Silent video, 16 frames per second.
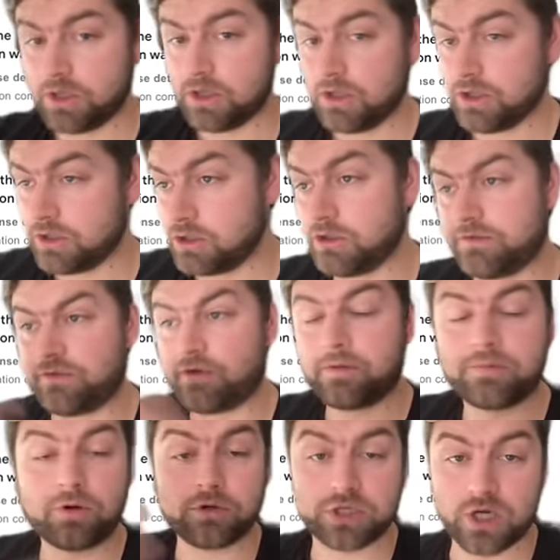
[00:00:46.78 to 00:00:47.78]
Good for
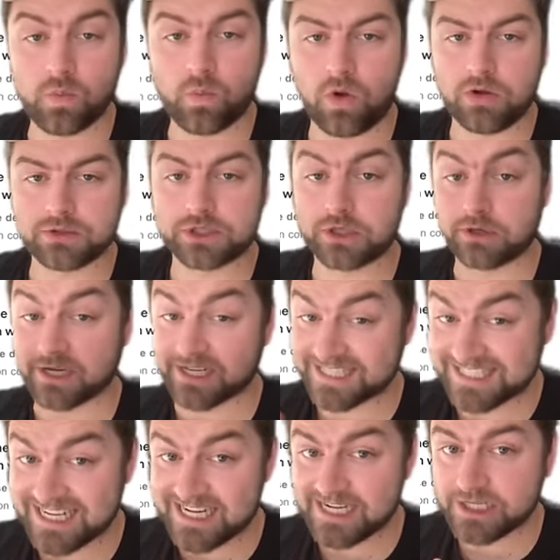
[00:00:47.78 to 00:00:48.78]
approaching walls during a
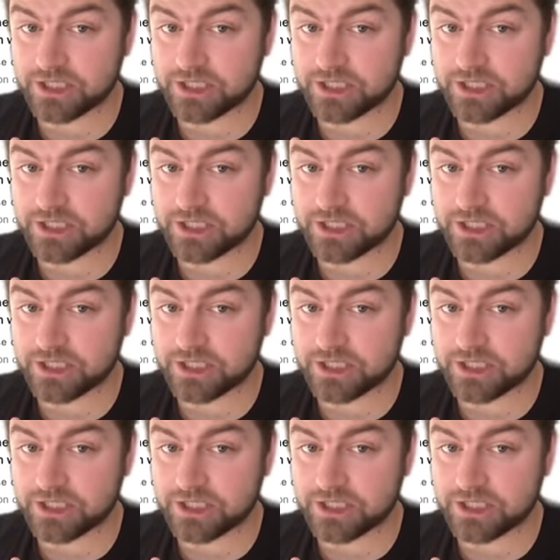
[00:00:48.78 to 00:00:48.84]
siege,